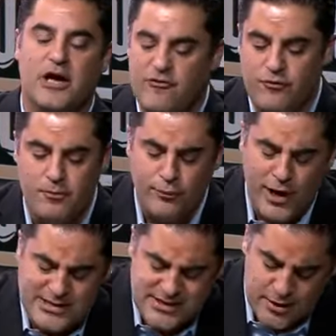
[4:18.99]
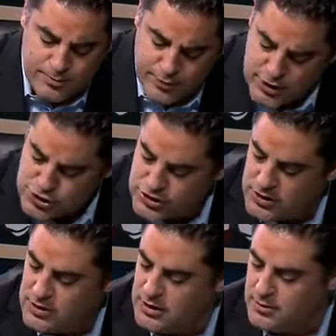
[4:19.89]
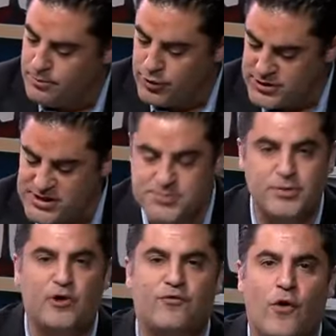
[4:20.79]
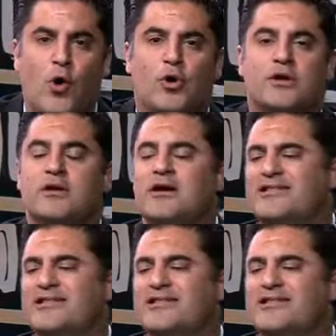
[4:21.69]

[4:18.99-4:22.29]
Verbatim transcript: If President Bush put this bill forward,